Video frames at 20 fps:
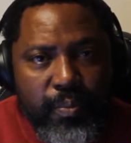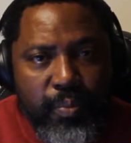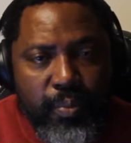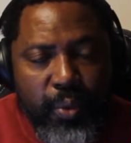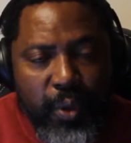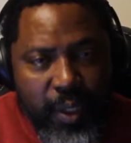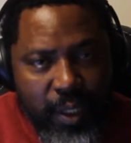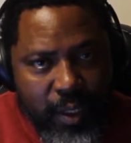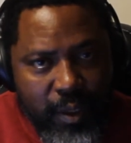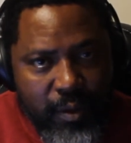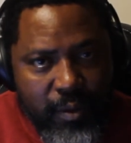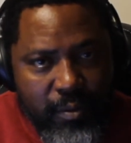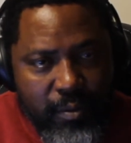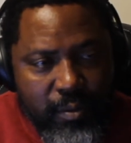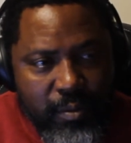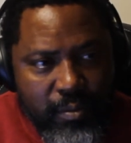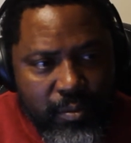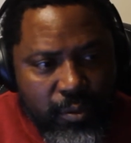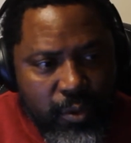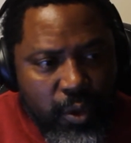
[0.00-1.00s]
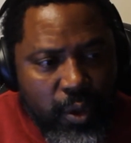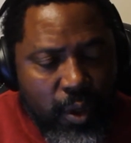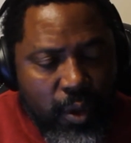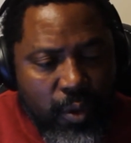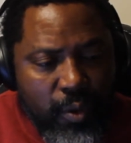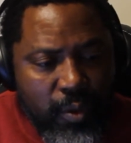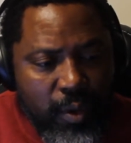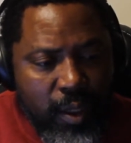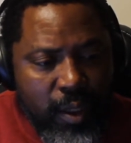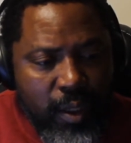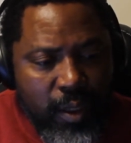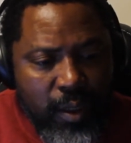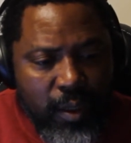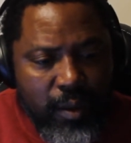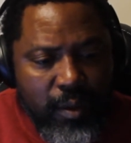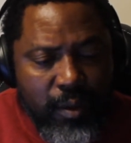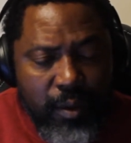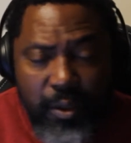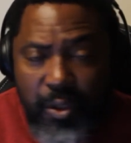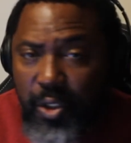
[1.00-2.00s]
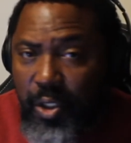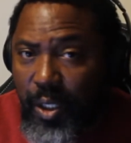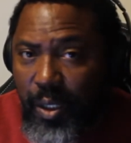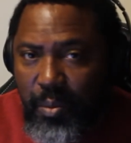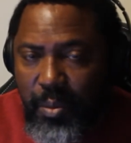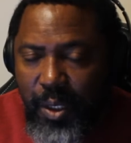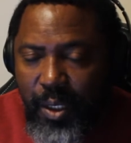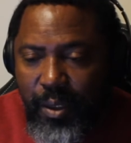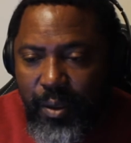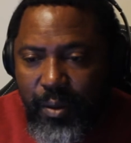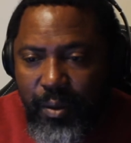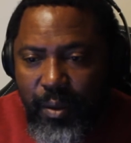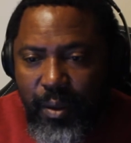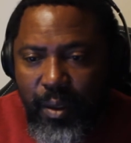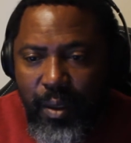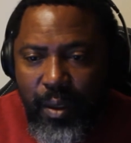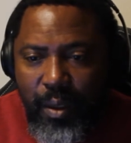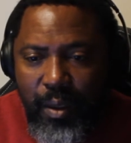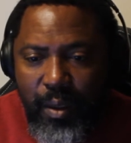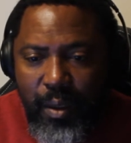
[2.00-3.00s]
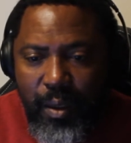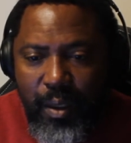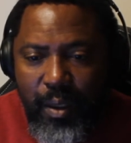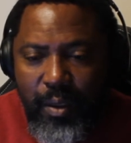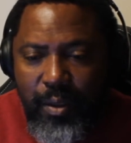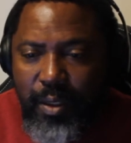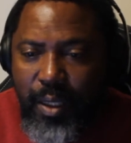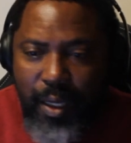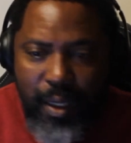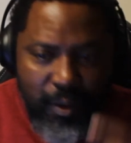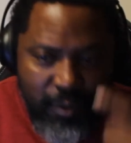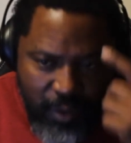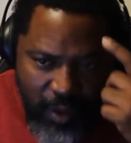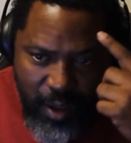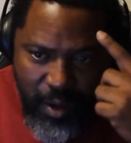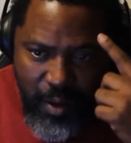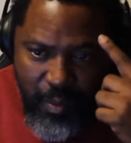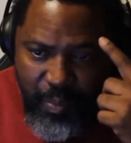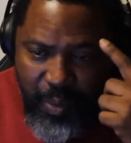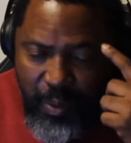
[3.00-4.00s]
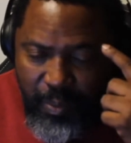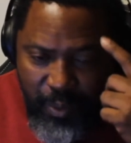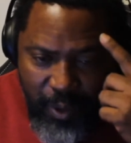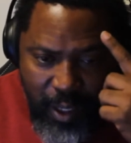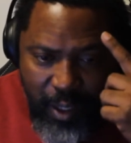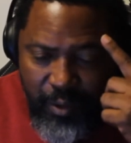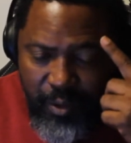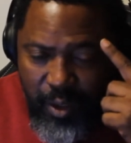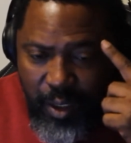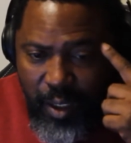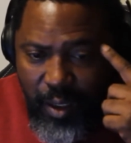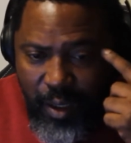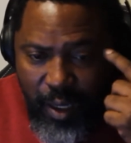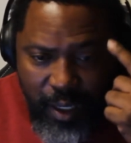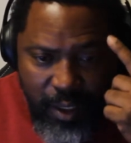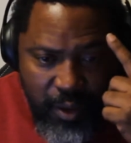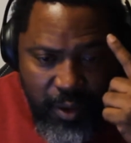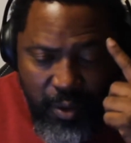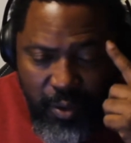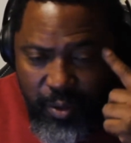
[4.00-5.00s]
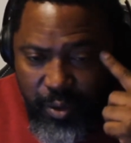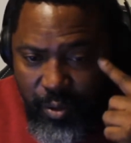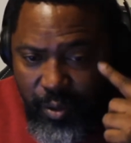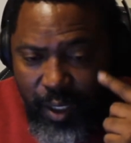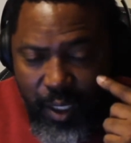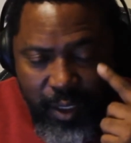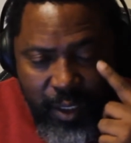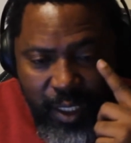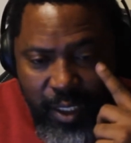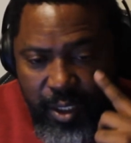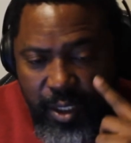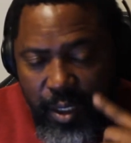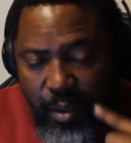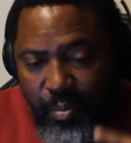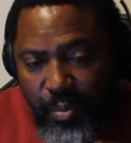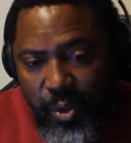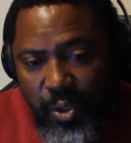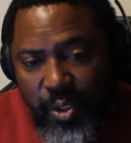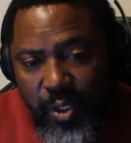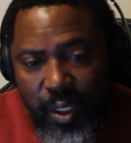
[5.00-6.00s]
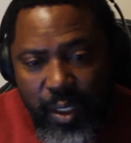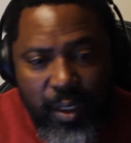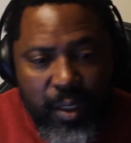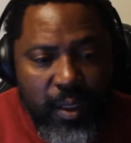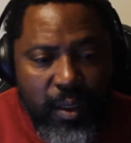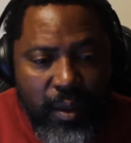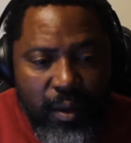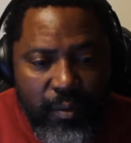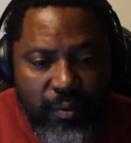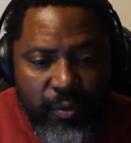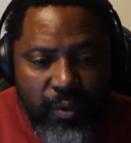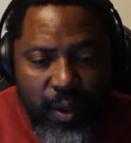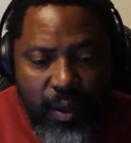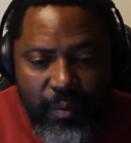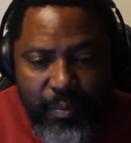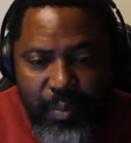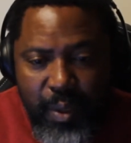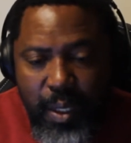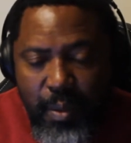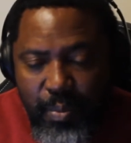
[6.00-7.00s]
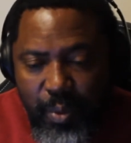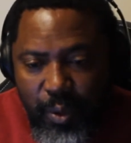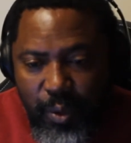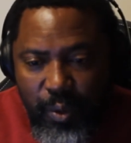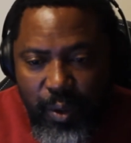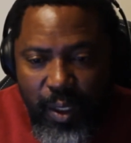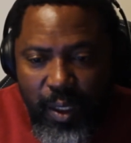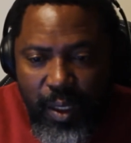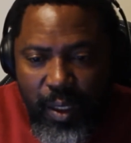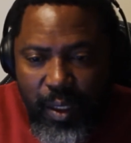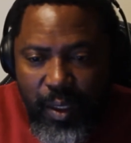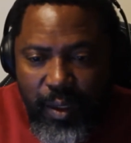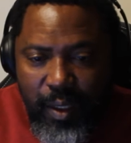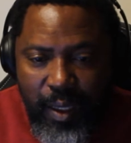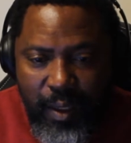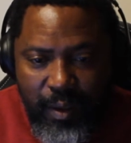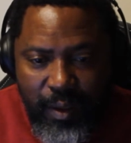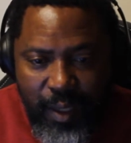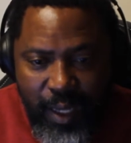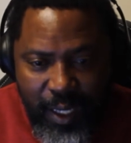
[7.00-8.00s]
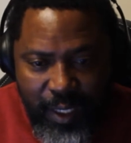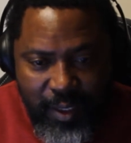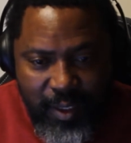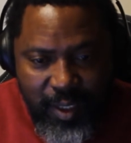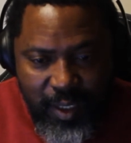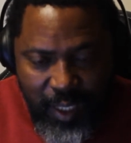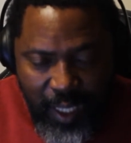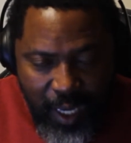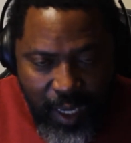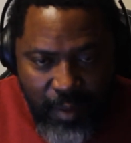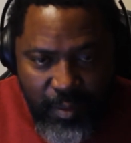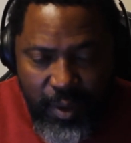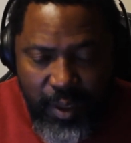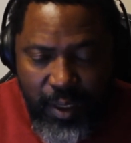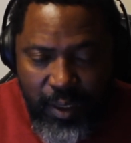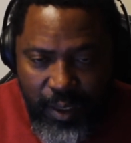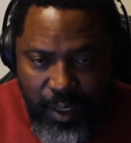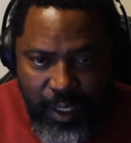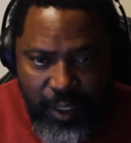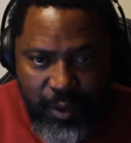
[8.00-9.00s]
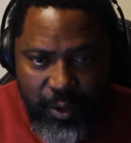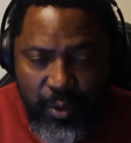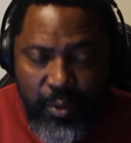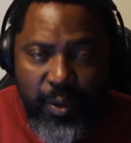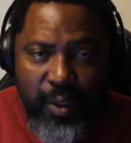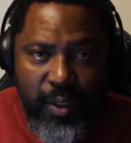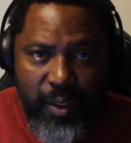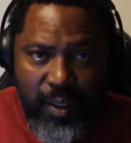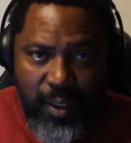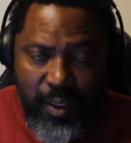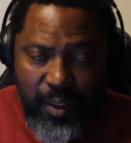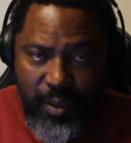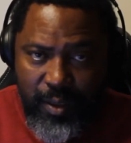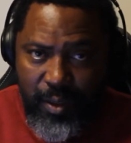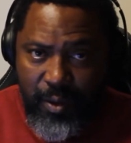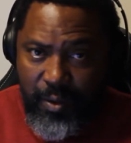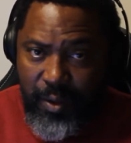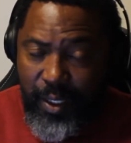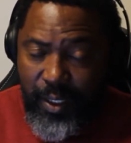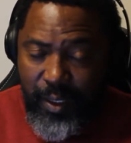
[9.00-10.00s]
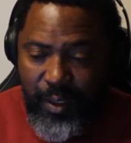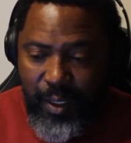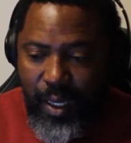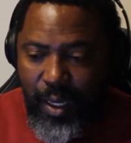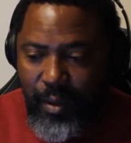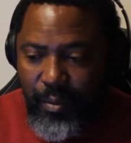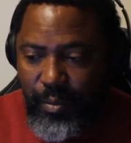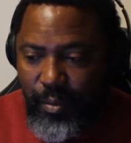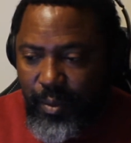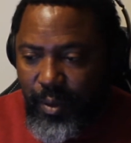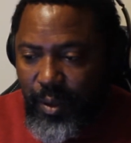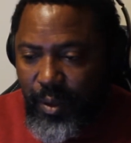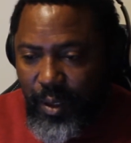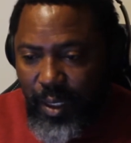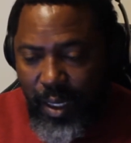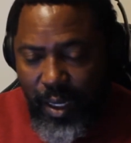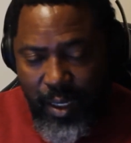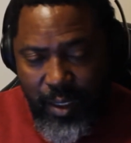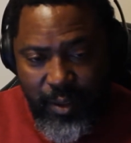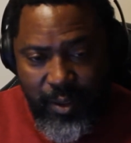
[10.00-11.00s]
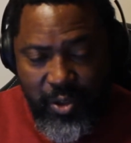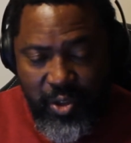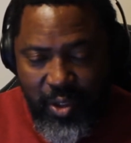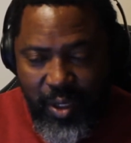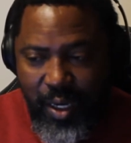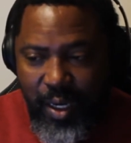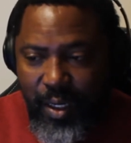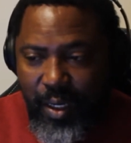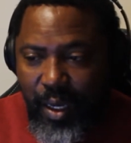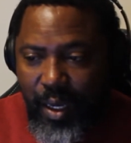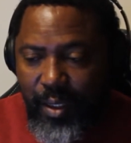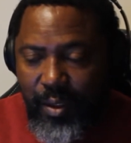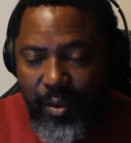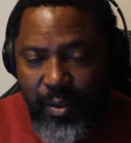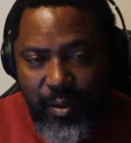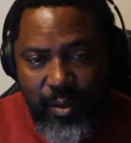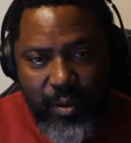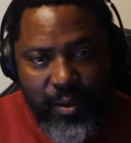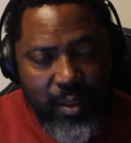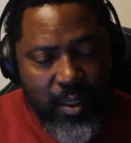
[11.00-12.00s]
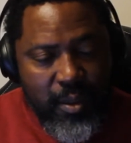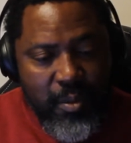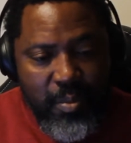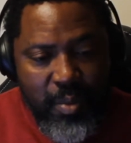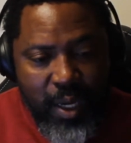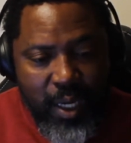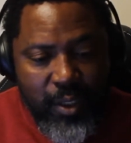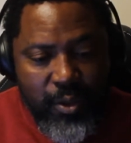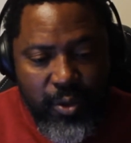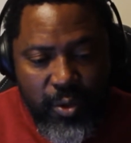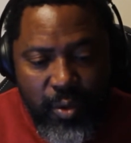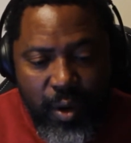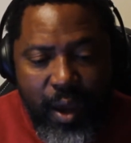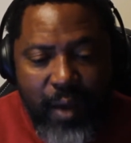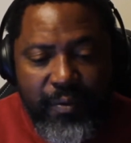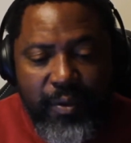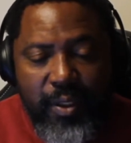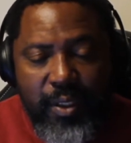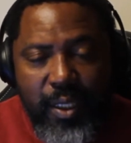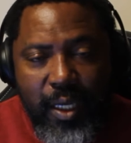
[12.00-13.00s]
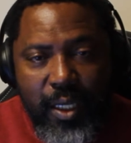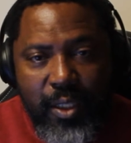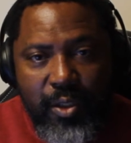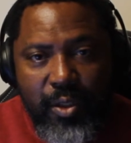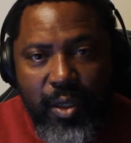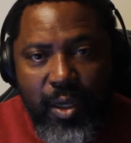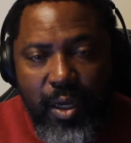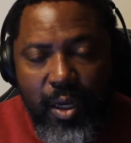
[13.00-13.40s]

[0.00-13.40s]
pretty, you know, legitimate? And yeah, there are people out there. I know you got that 10% of people that like scamming and like doing things all like that. Yeah, I understand that. And the bank do have to take